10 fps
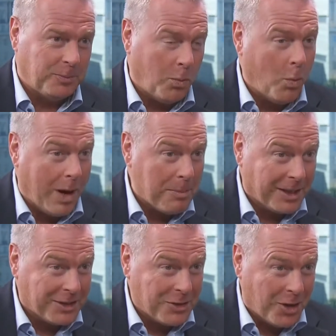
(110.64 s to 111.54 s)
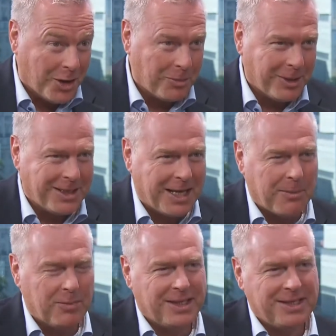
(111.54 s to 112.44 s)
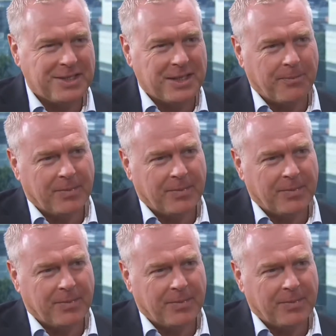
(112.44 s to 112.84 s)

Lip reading: Why make it hard when it can be easy?